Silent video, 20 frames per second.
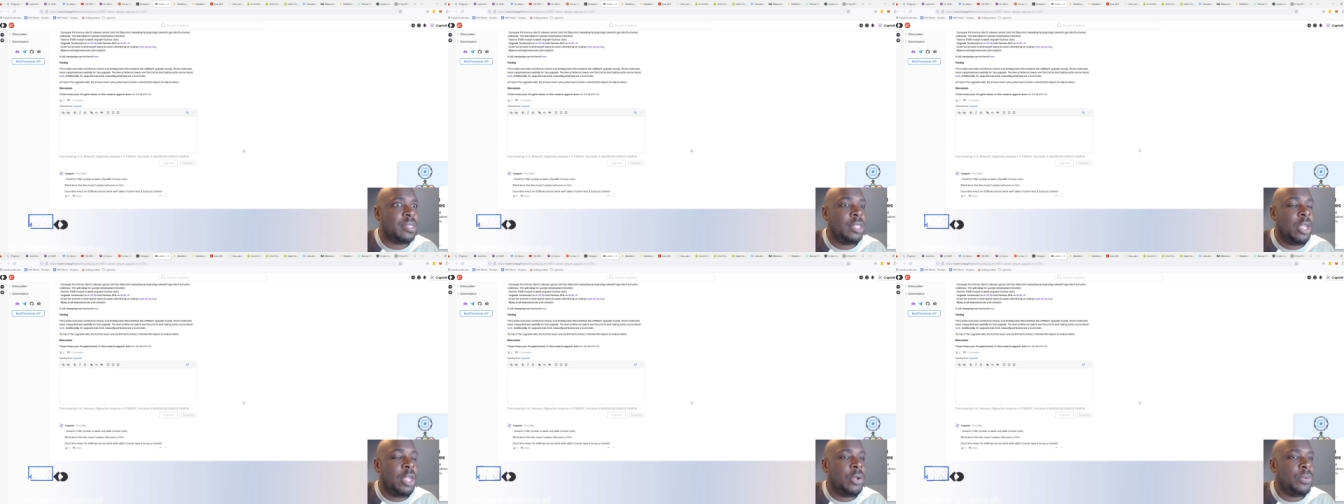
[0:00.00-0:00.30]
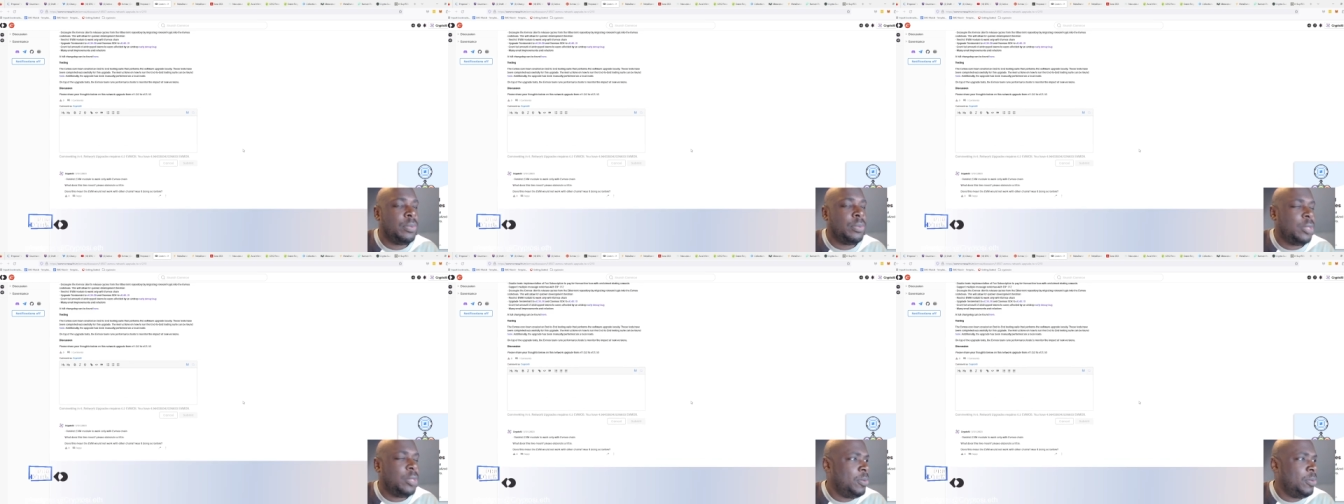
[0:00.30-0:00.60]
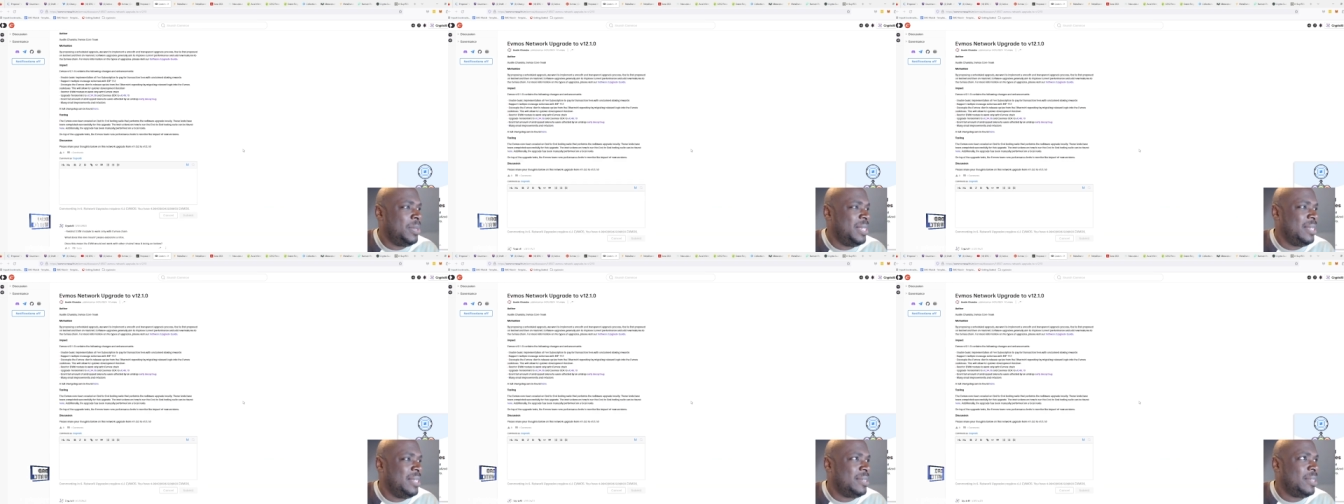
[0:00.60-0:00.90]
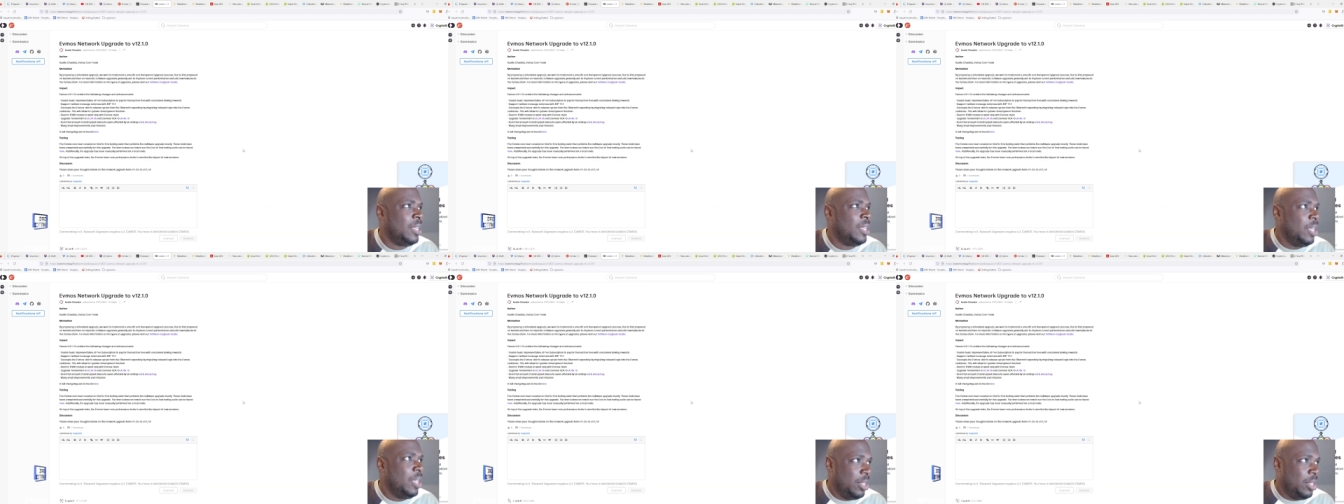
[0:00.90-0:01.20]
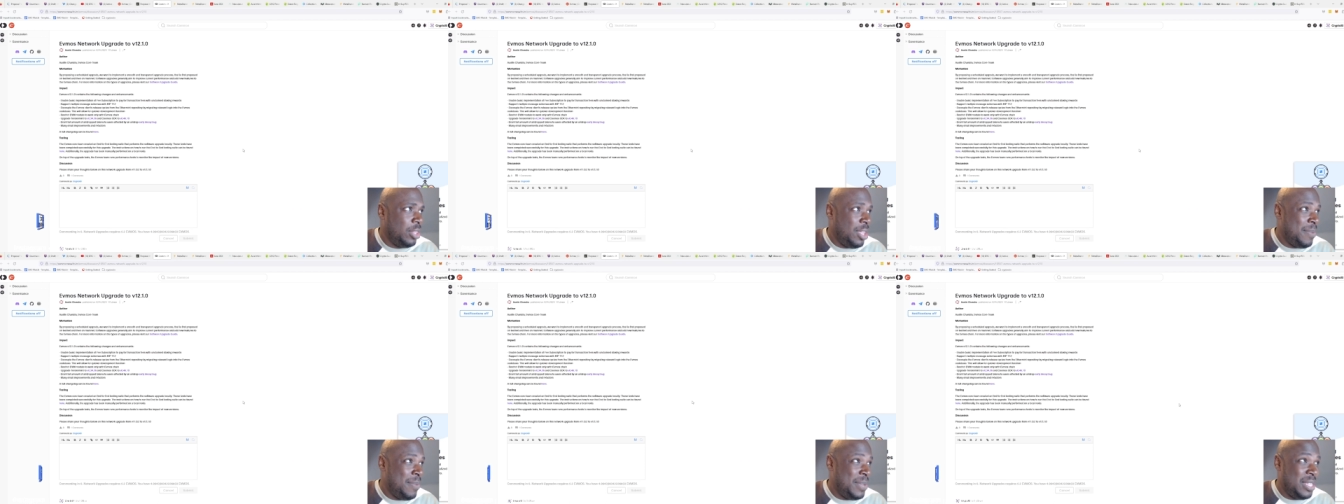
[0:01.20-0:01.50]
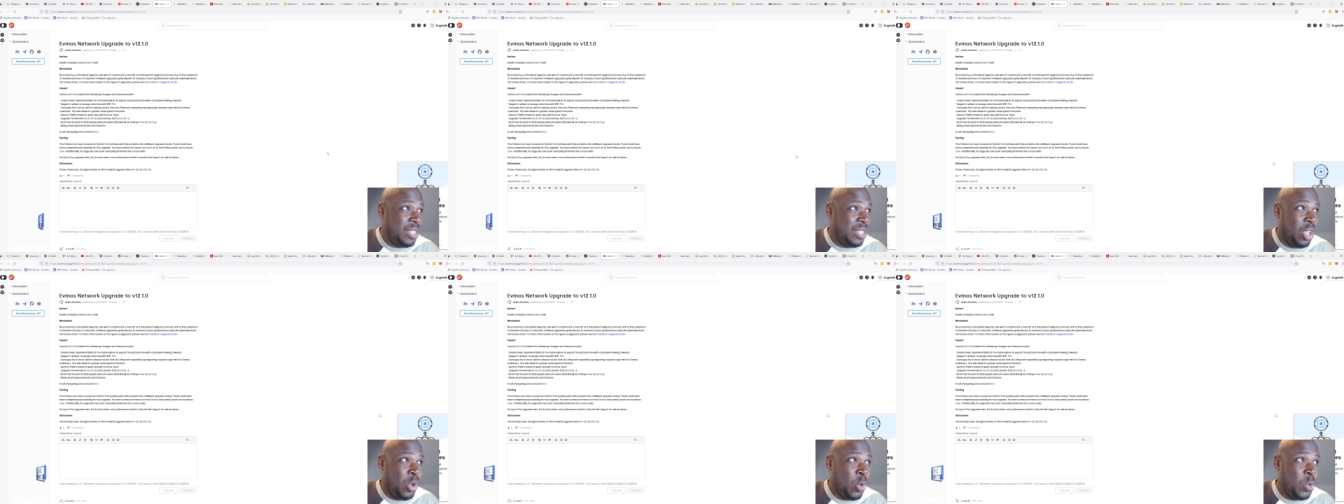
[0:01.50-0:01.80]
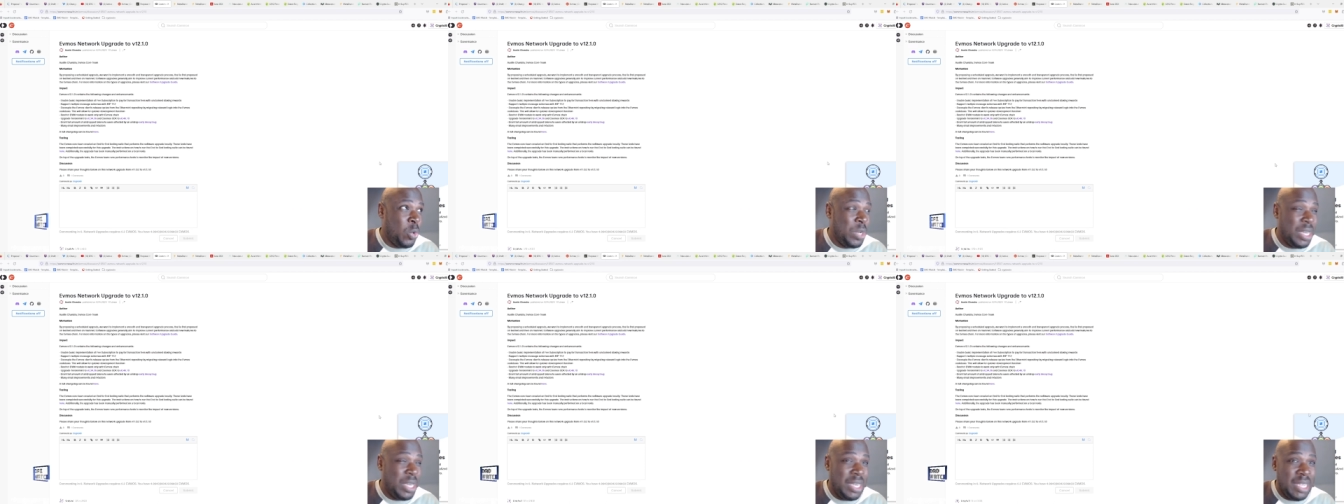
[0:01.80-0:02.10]
No, nobody's nobody's
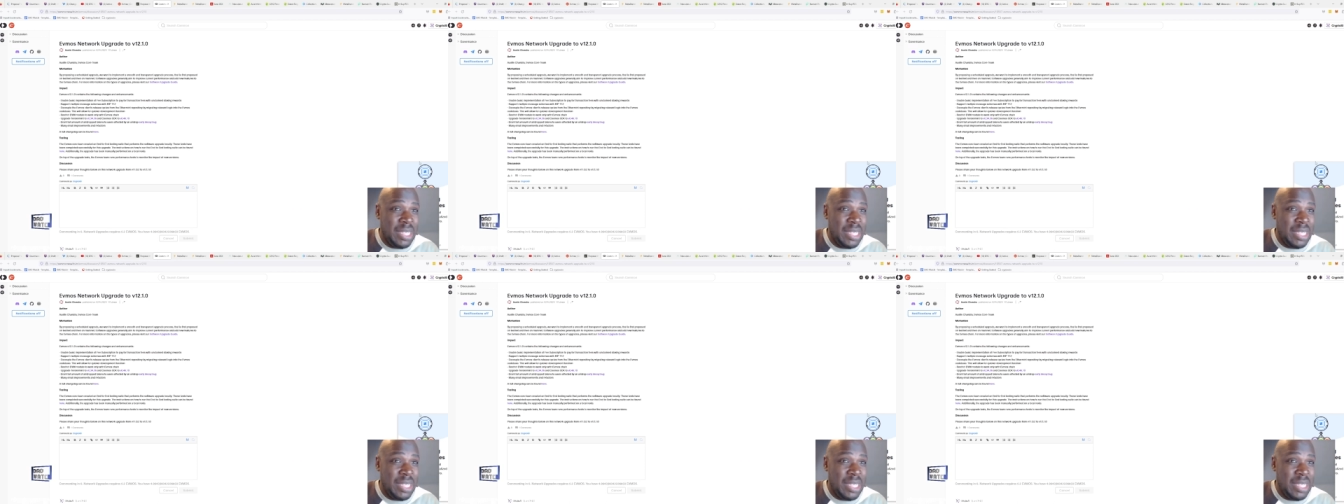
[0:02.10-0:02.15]
holding